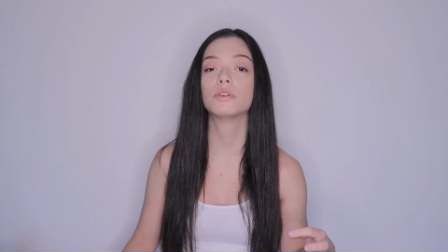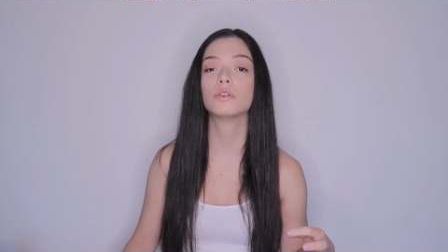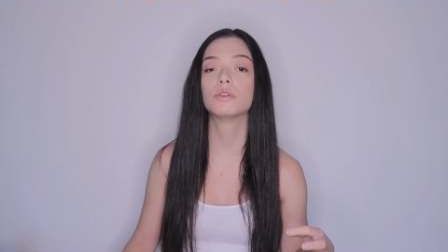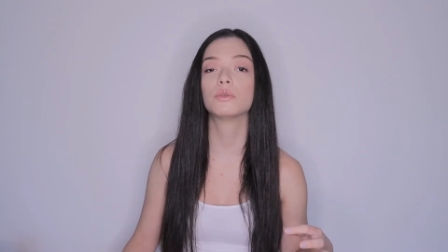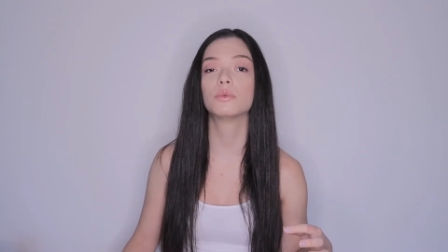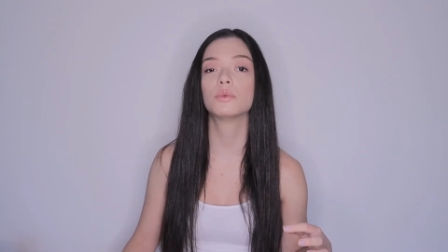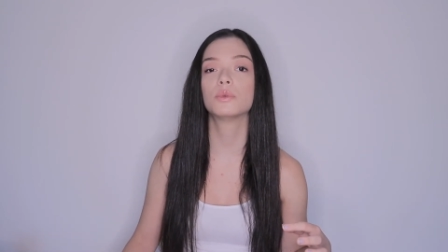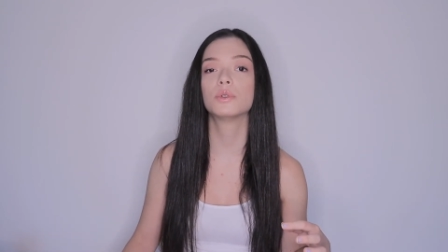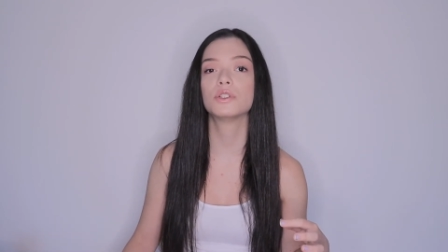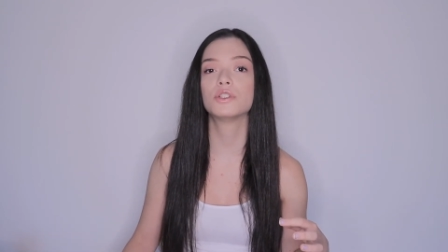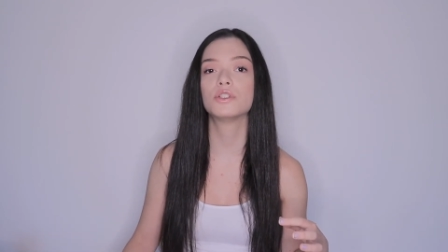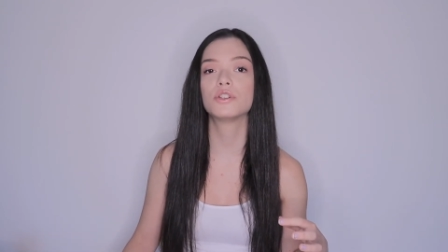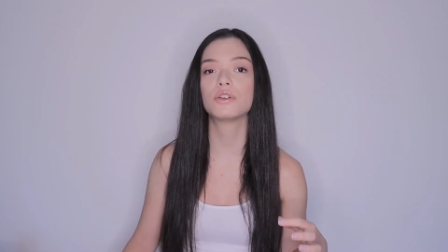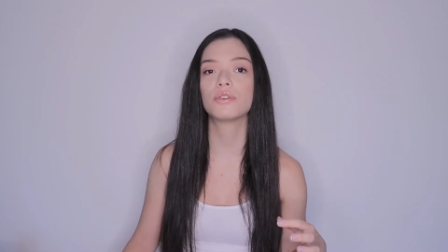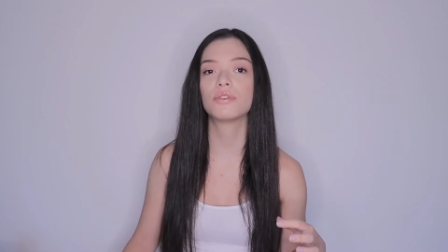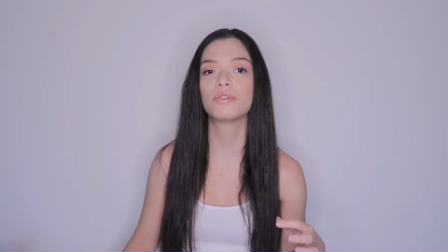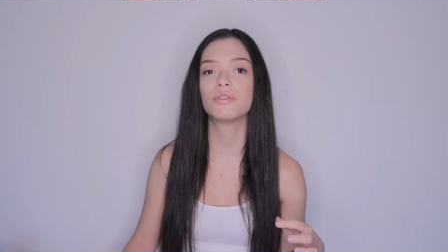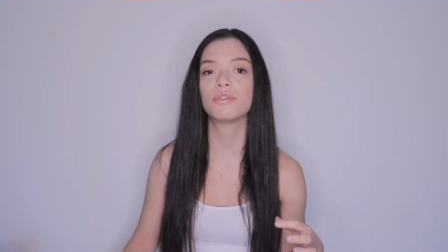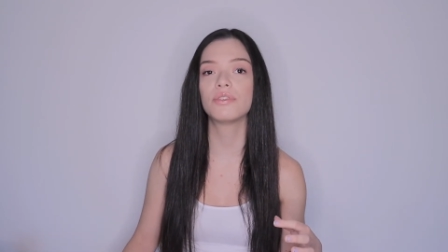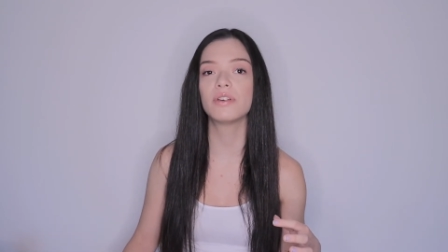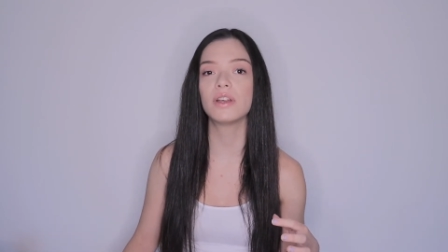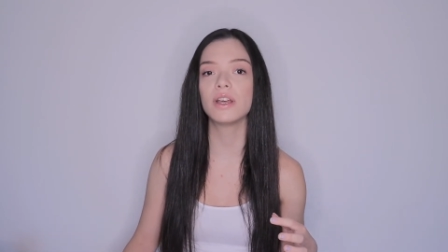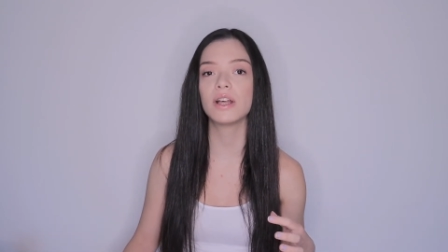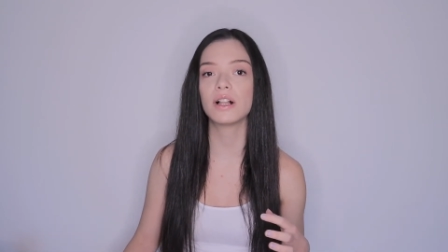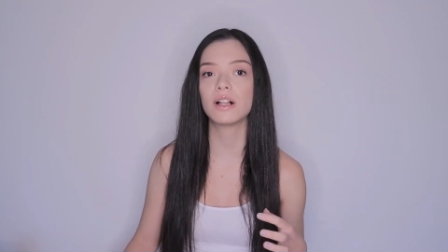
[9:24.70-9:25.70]
would you
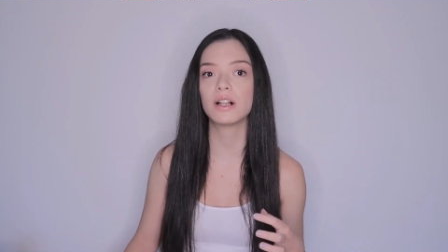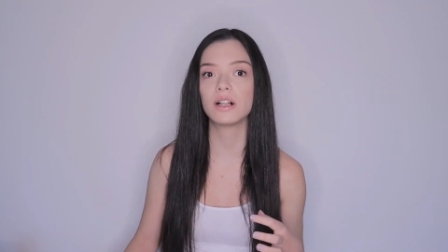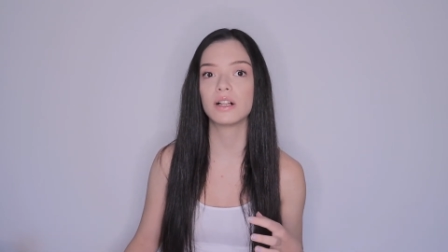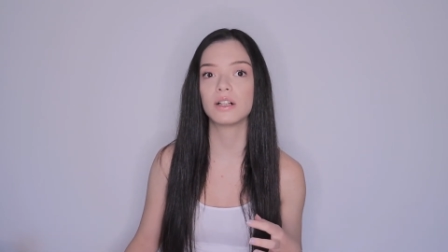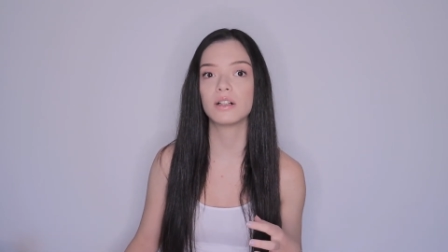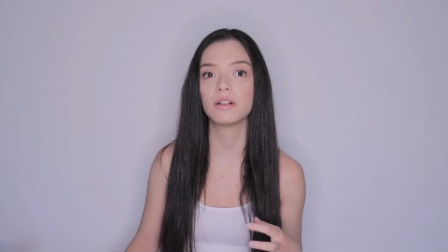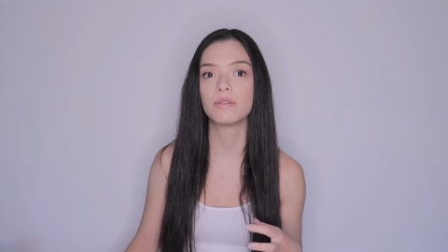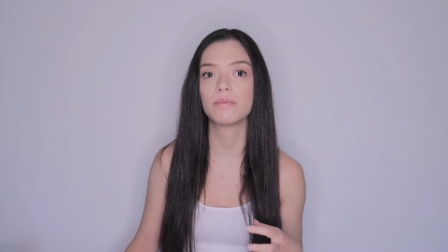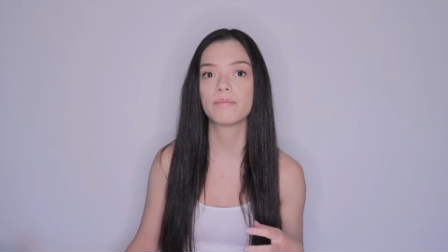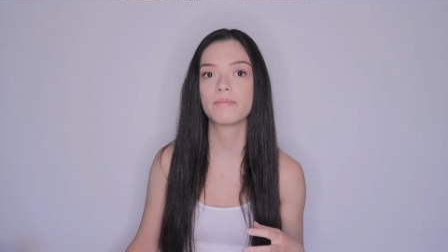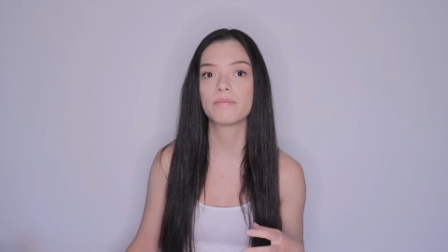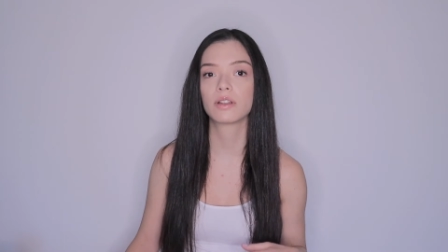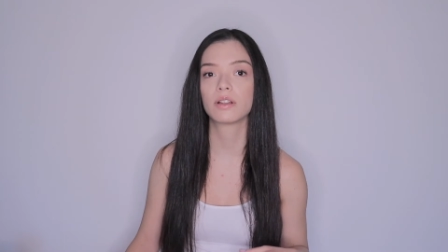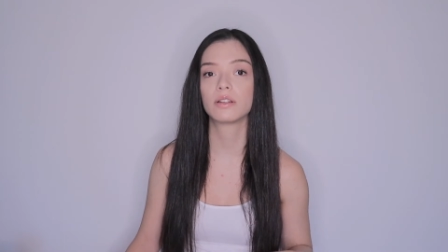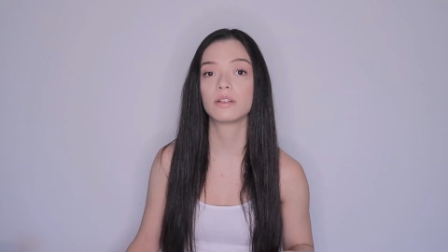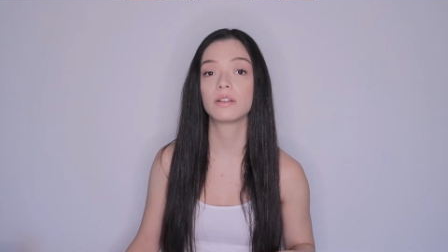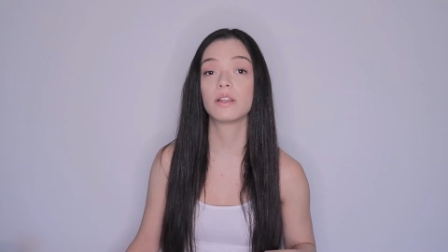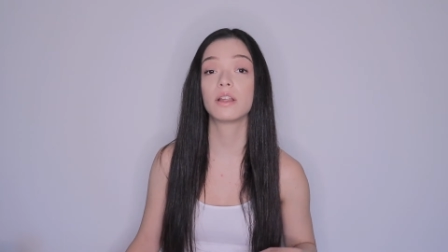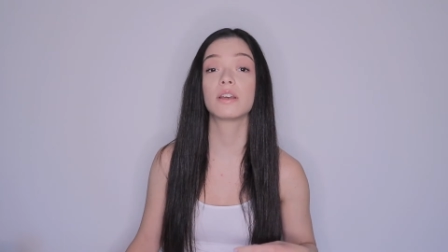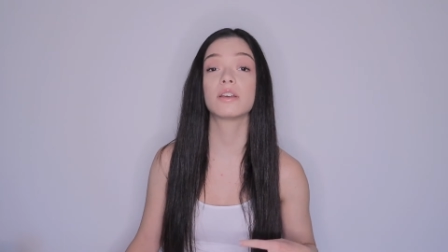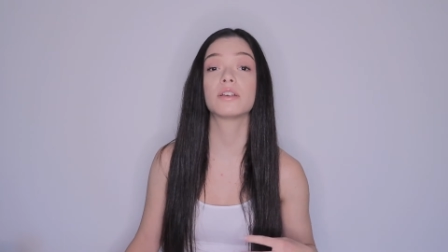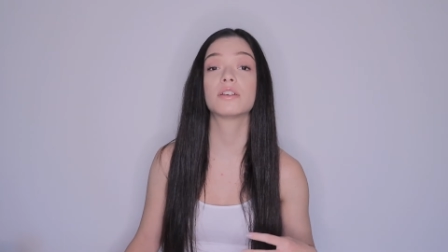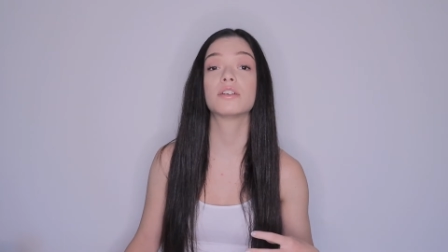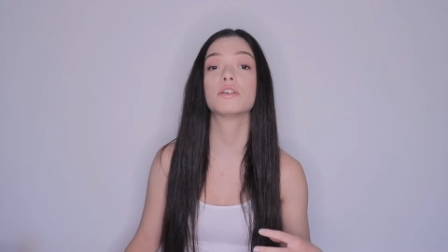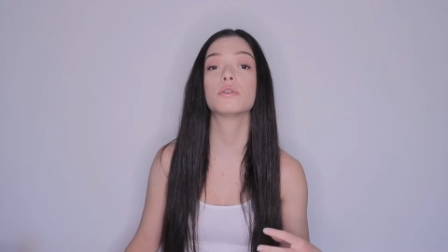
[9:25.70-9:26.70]
feel
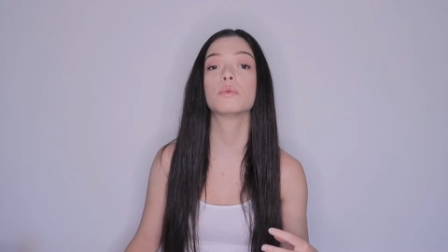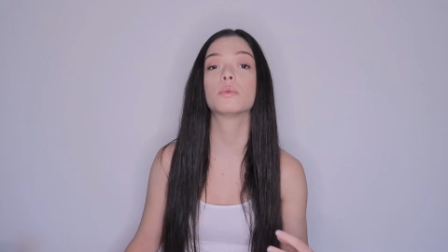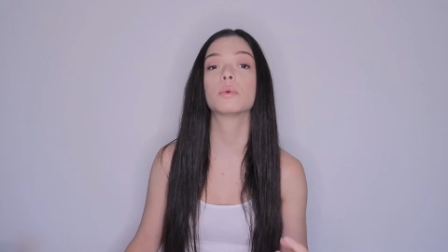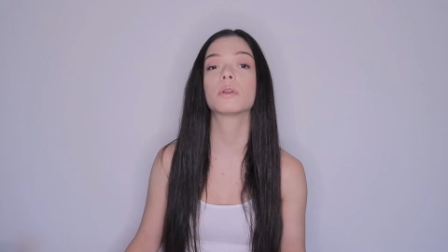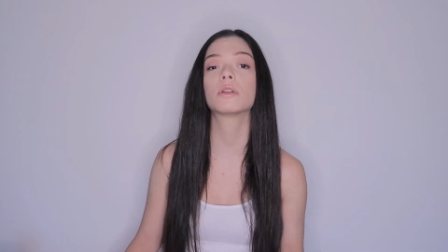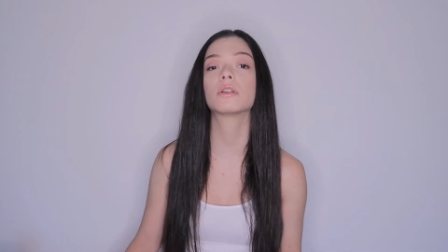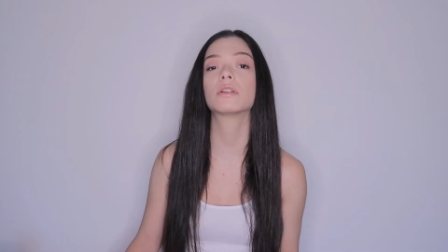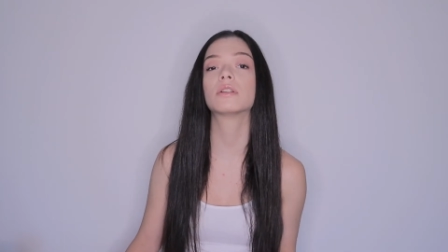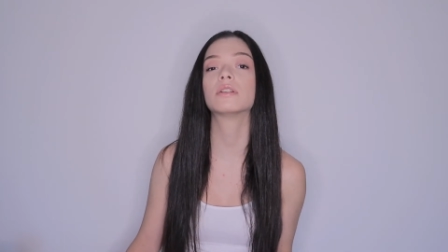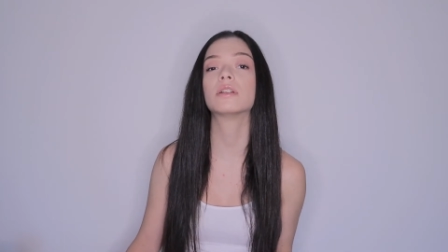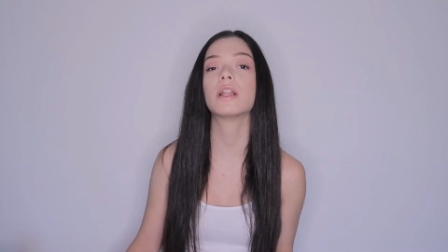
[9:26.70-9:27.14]
like you would